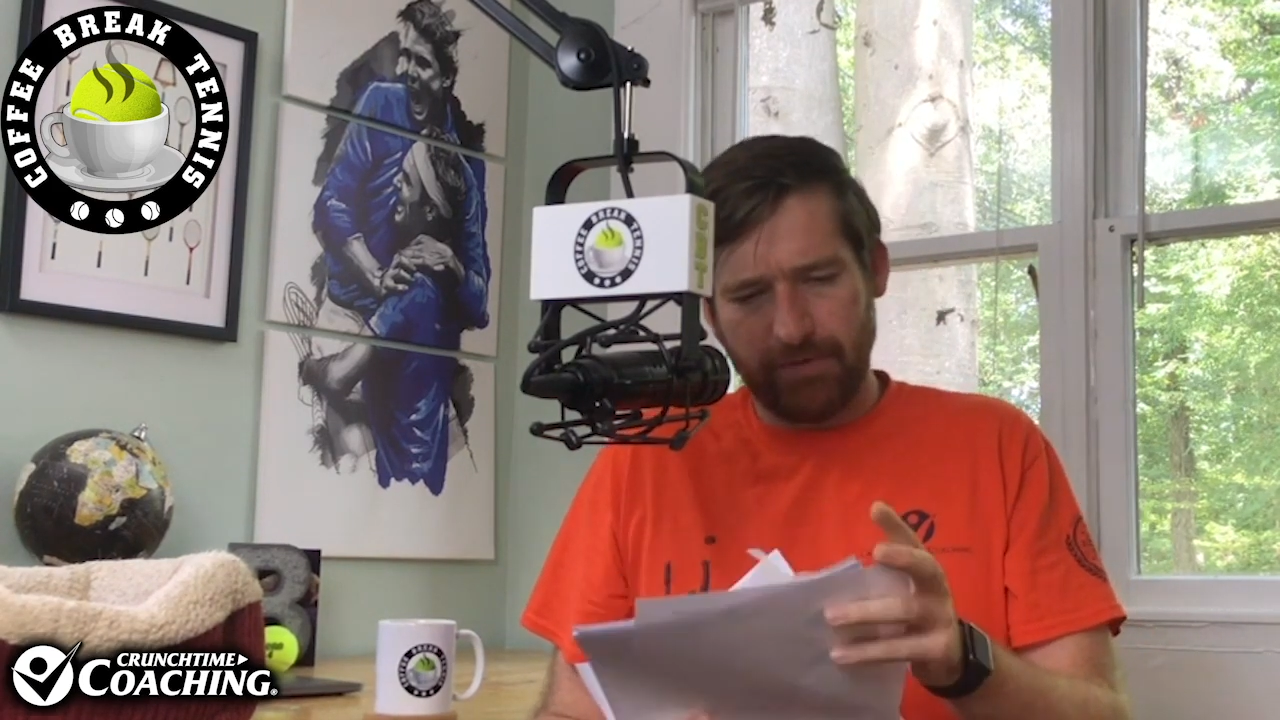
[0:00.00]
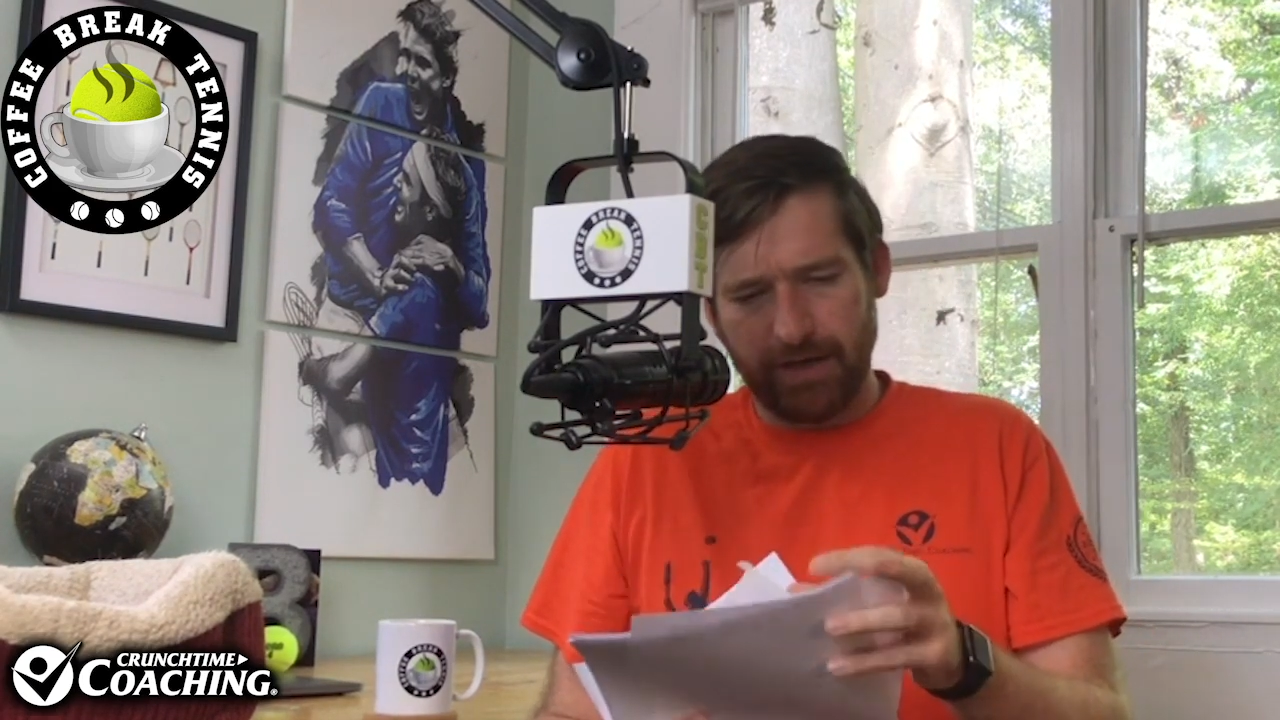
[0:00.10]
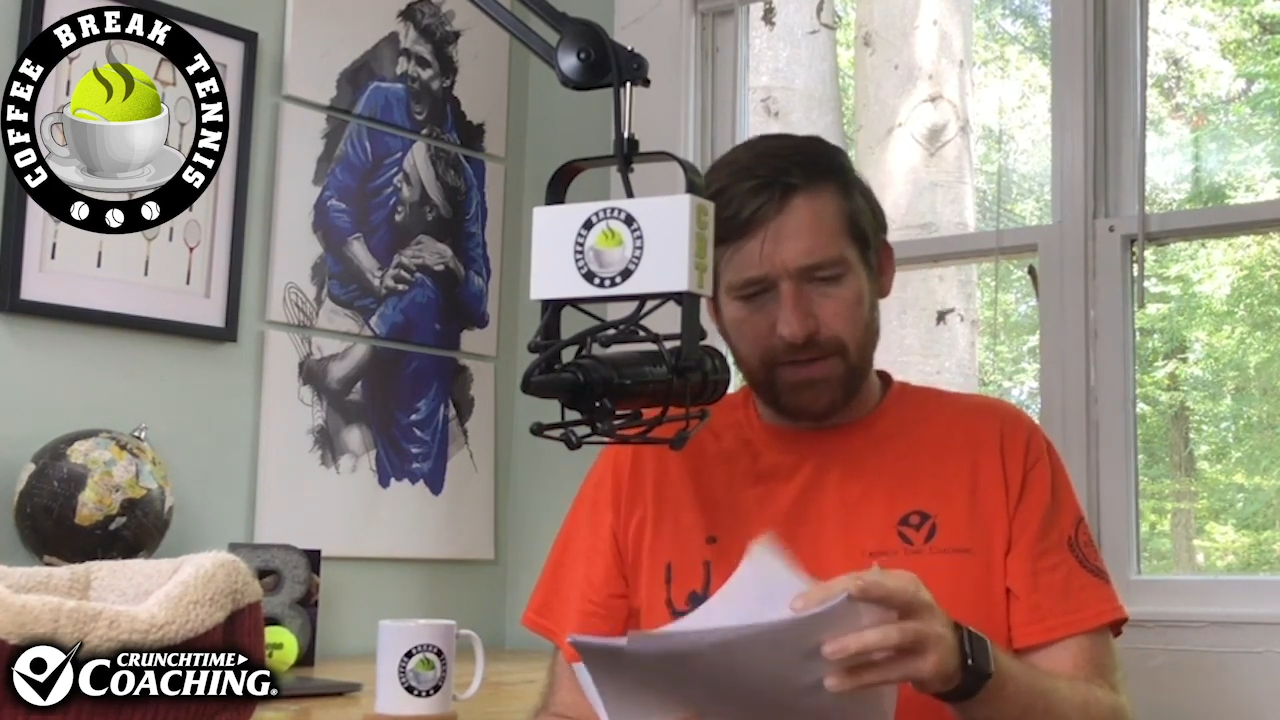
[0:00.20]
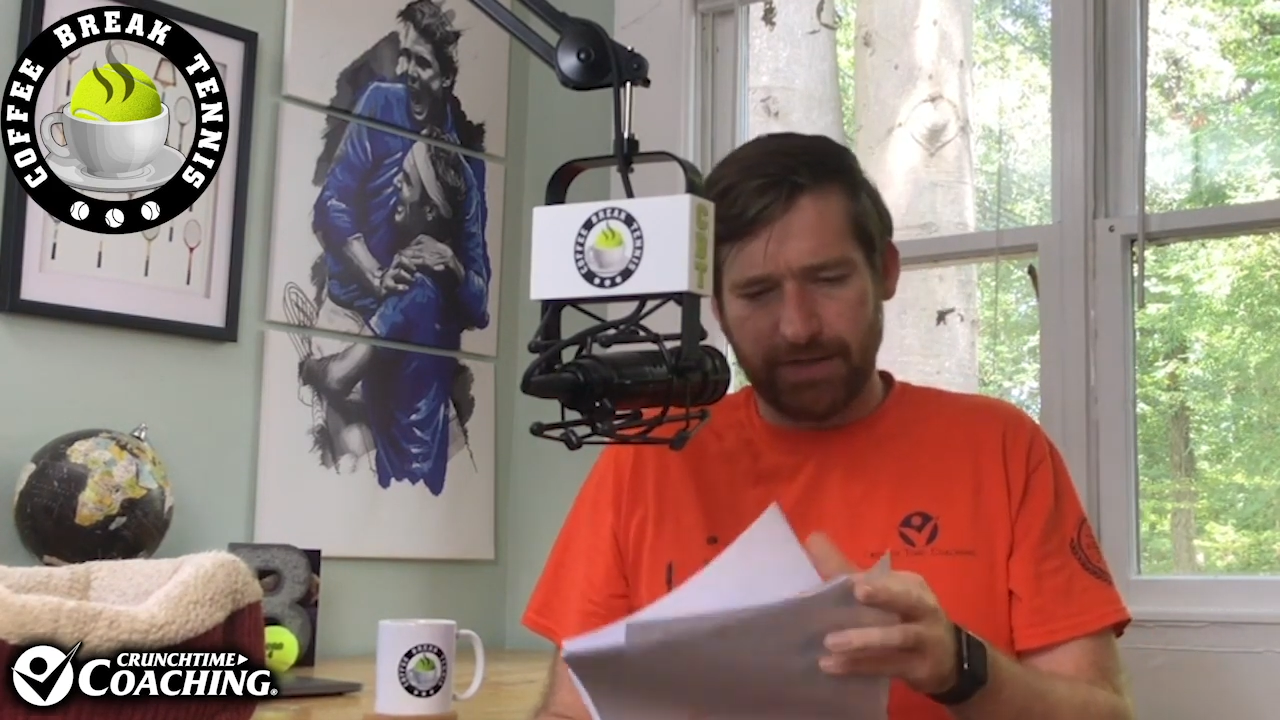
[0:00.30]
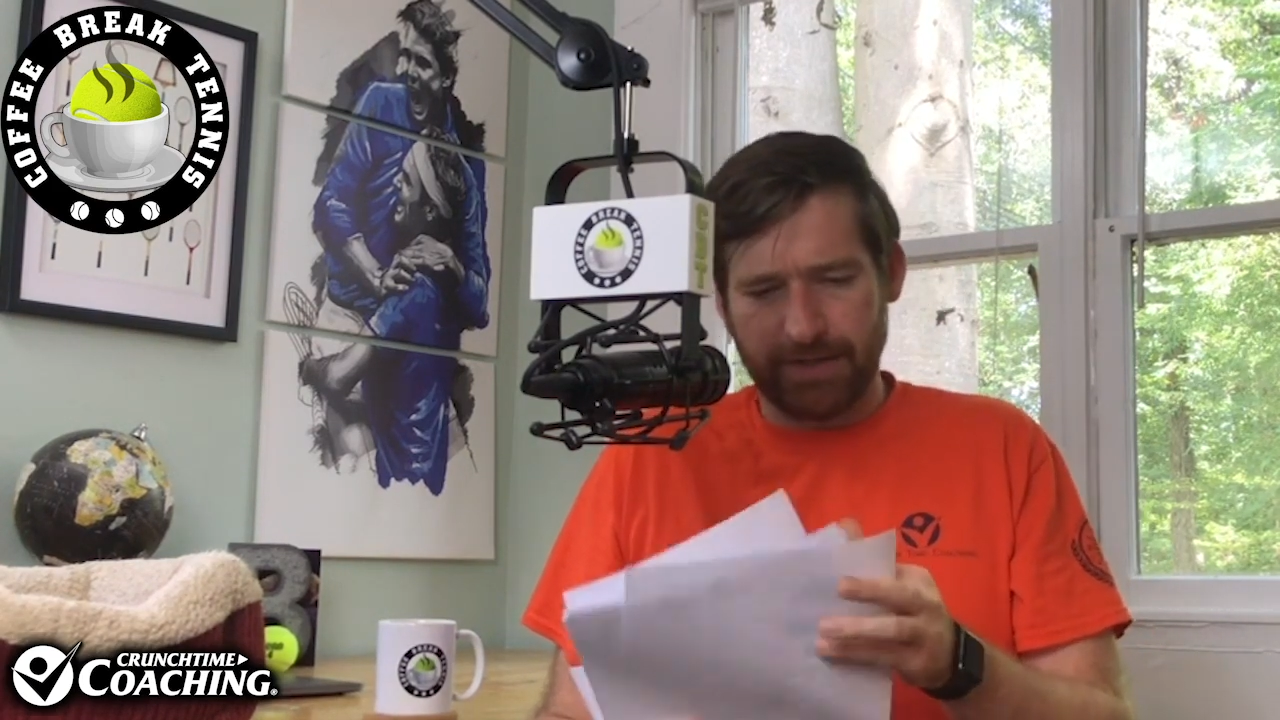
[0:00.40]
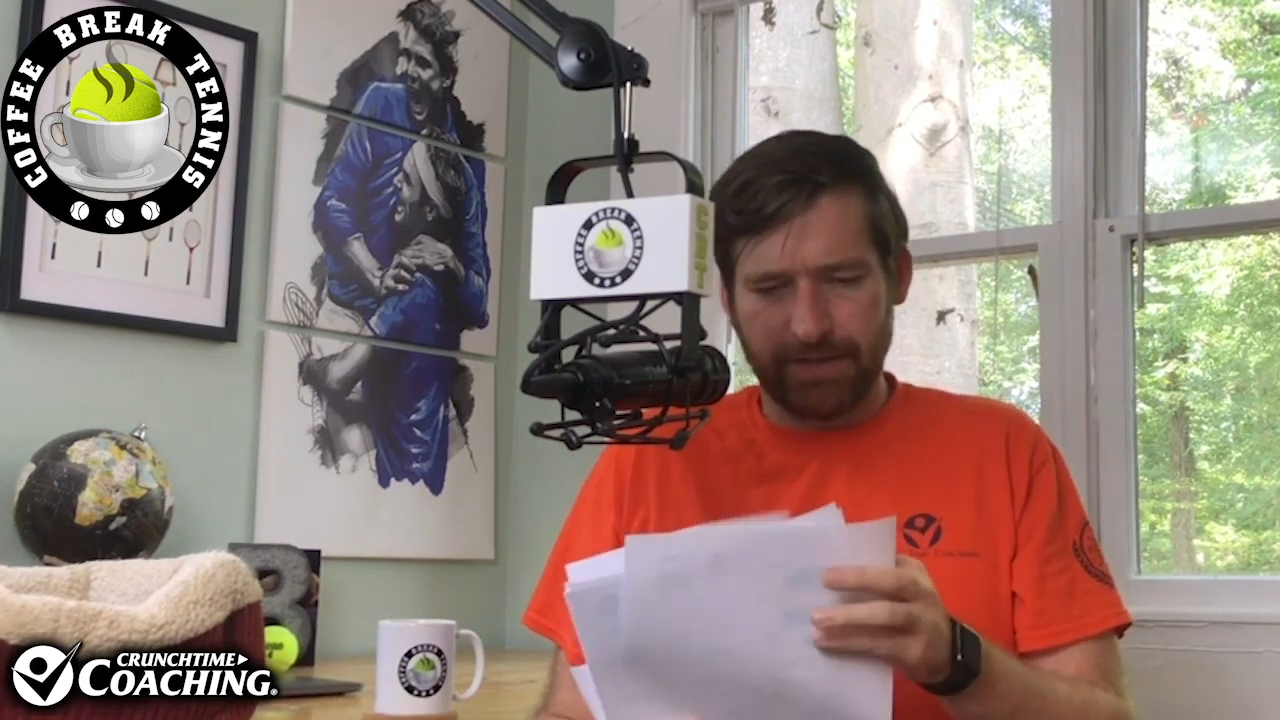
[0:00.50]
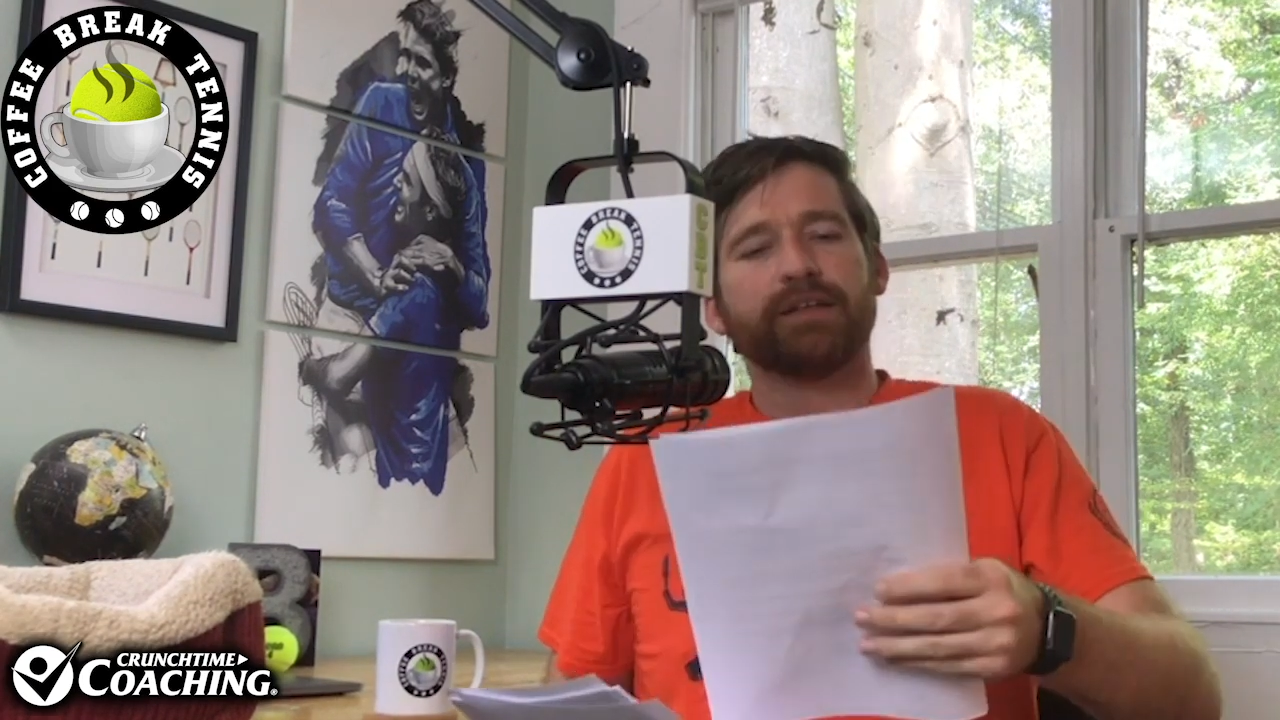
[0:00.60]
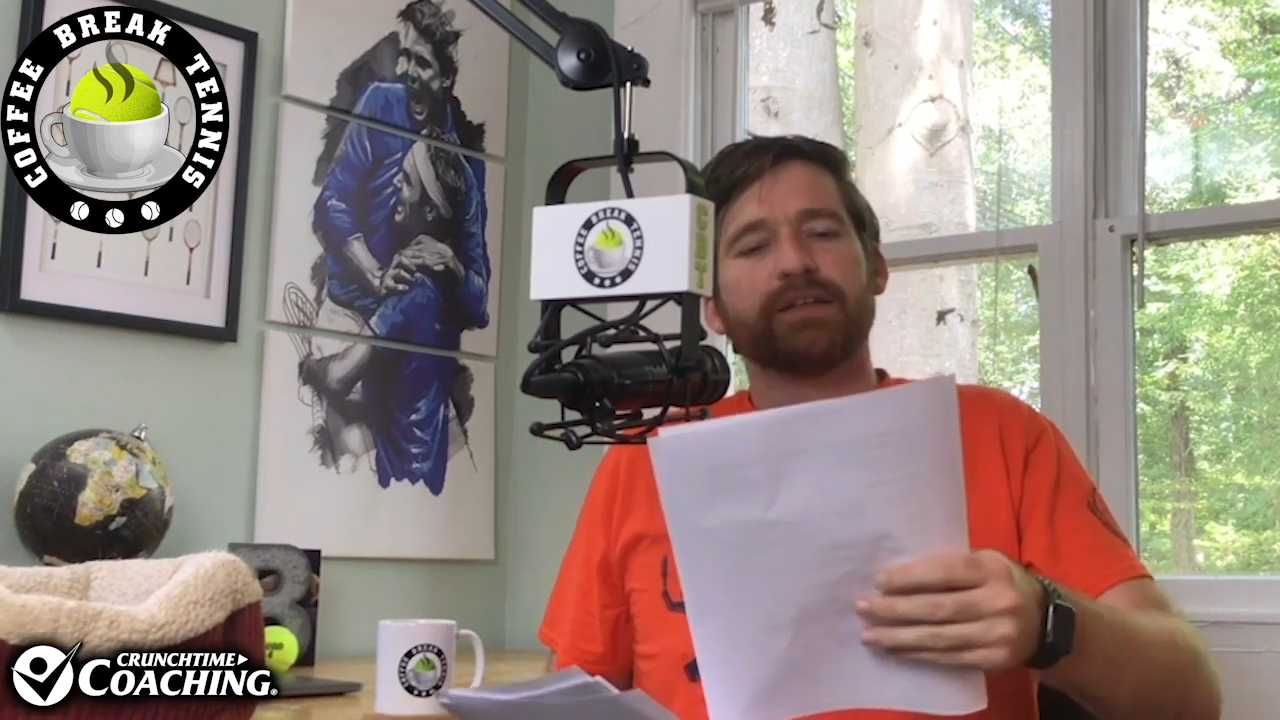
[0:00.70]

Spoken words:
Where is it?